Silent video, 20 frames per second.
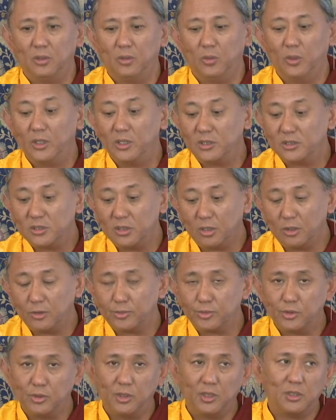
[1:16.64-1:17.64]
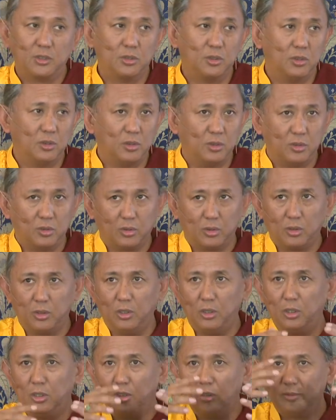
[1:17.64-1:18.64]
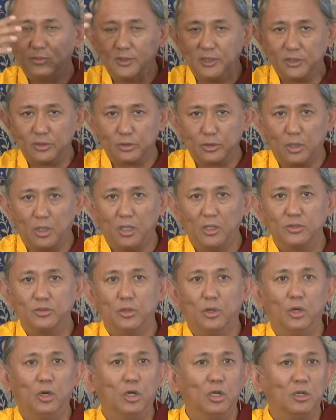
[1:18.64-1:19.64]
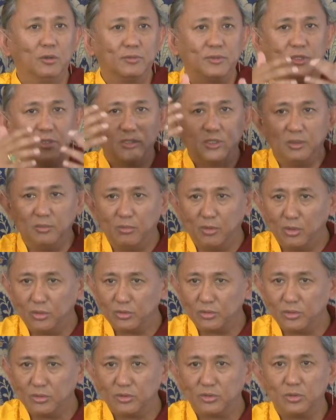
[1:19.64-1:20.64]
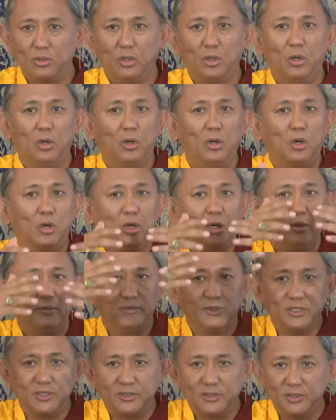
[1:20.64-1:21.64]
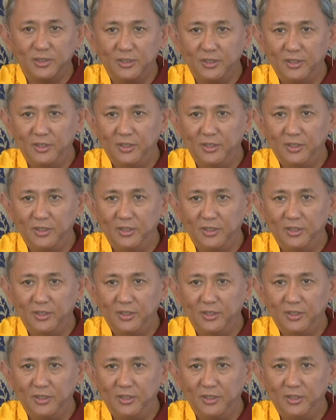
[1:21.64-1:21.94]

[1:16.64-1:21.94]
What is the obscuration? All of these thoughts, all of these emotions, all of this,